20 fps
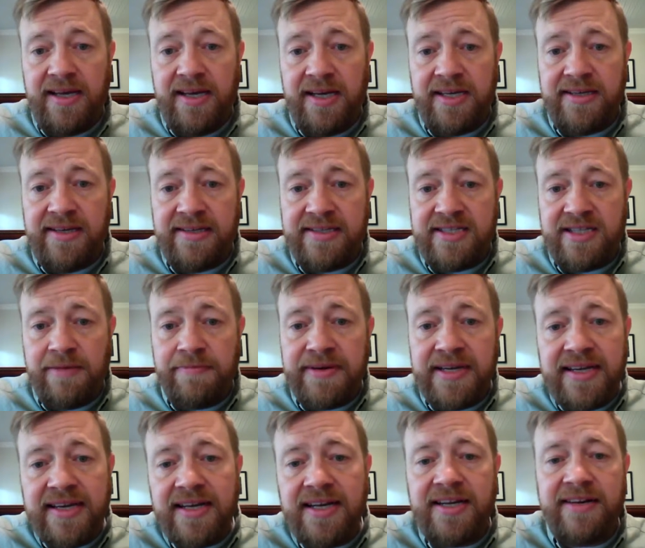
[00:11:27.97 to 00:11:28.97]
it's the
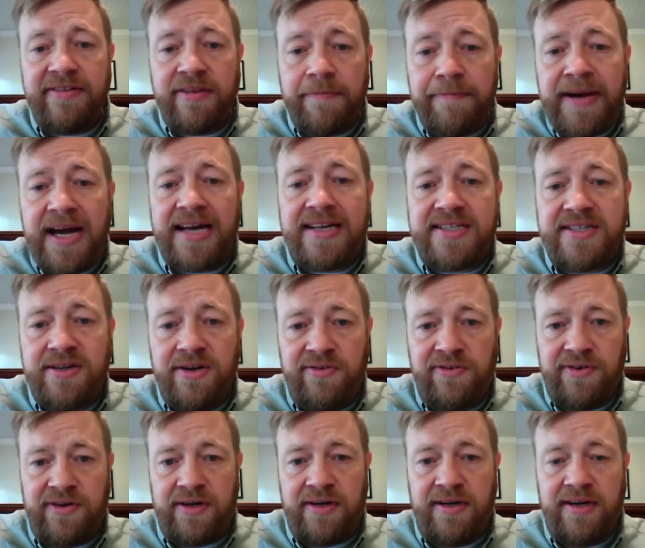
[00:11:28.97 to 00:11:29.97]
beginning of the
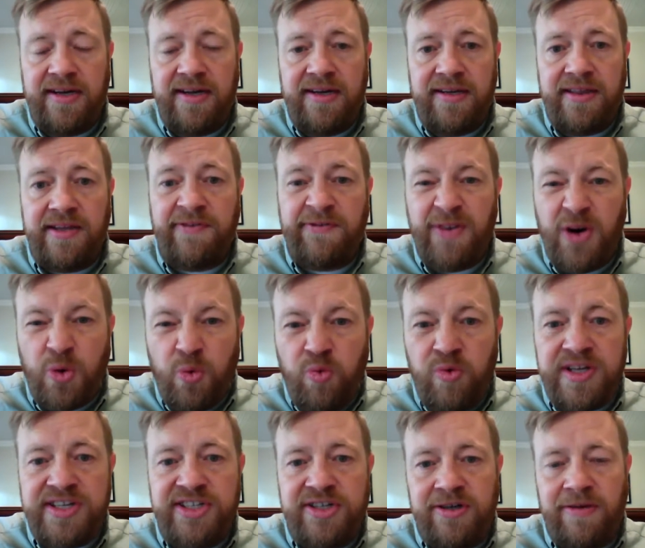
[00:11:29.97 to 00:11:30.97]
Passover, the
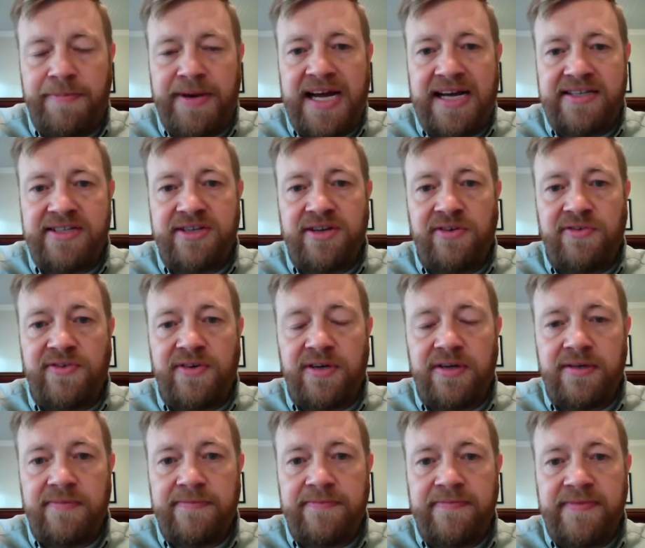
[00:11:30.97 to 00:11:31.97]
original
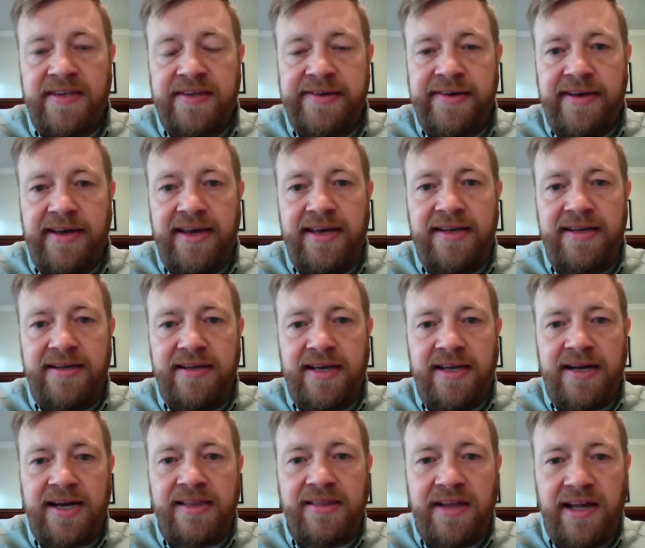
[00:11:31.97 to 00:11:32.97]
Passover. And
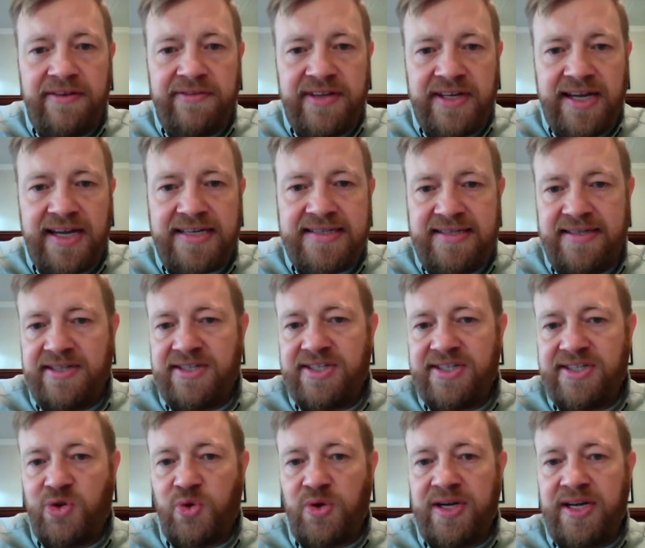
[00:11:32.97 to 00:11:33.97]
I love in
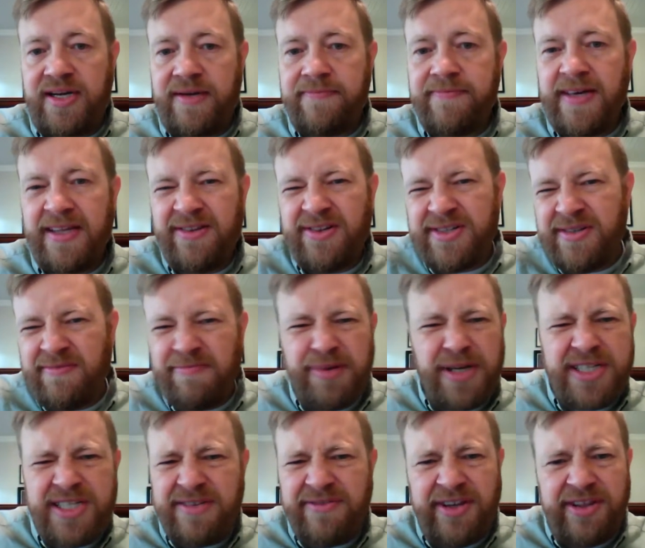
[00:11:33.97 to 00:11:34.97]
Exodus 3, and there's a
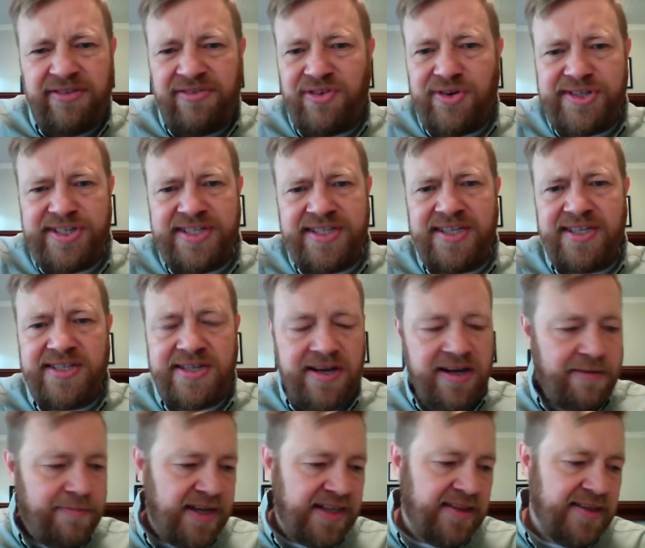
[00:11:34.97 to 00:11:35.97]
bunch of other verses that talk
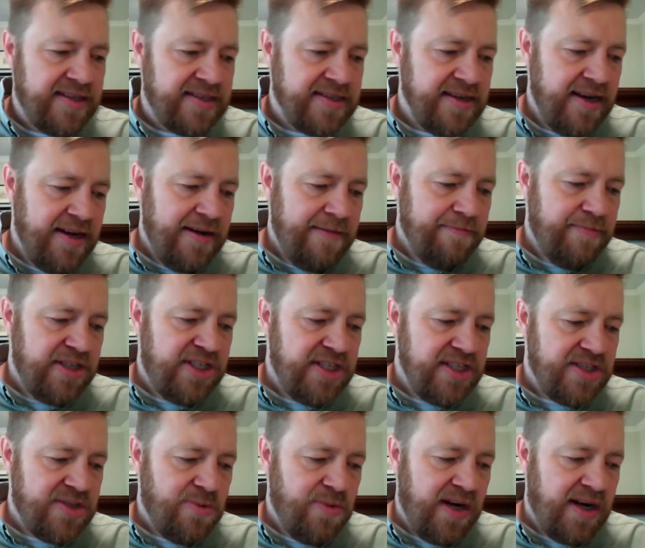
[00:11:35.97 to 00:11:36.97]
about this, but
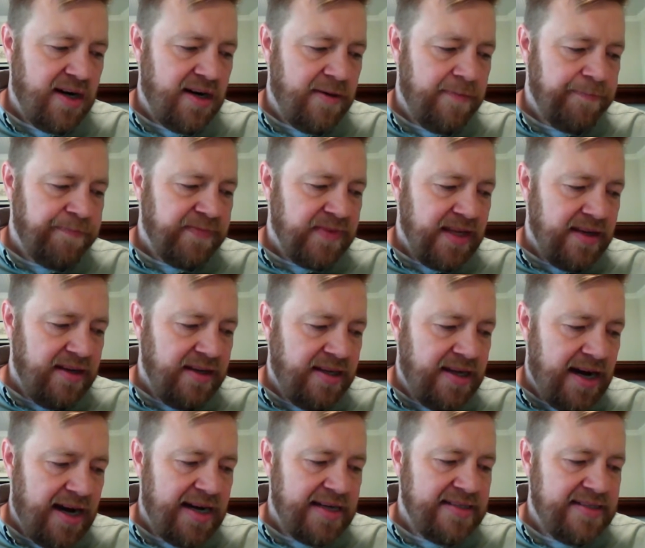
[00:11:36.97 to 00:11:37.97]
just where
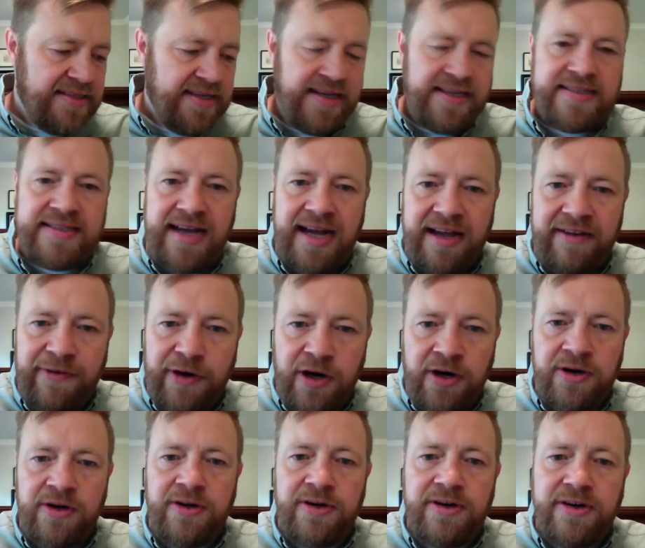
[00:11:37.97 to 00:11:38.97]
God says, I have
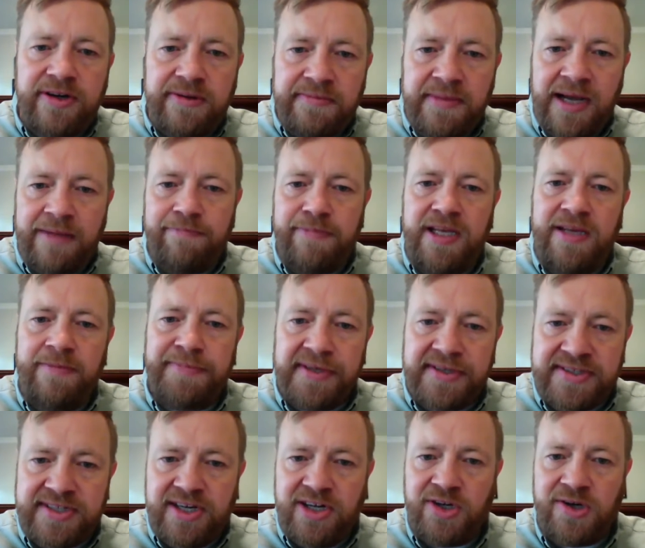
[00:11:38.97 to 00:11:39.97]
heard my
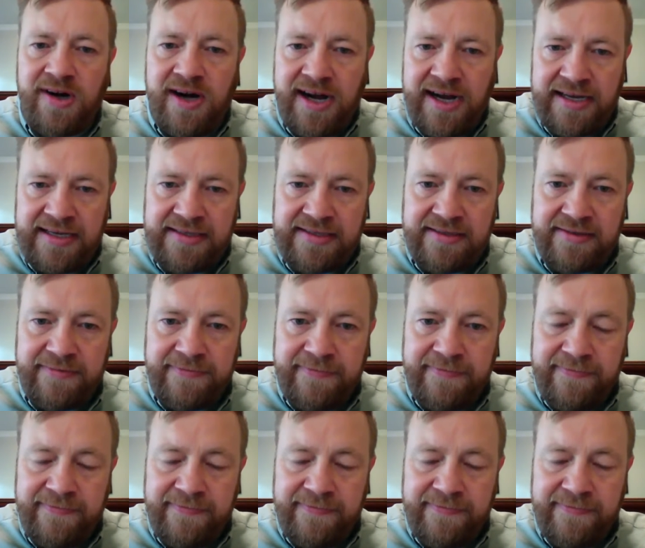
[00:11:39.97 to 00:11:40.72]
people's cries.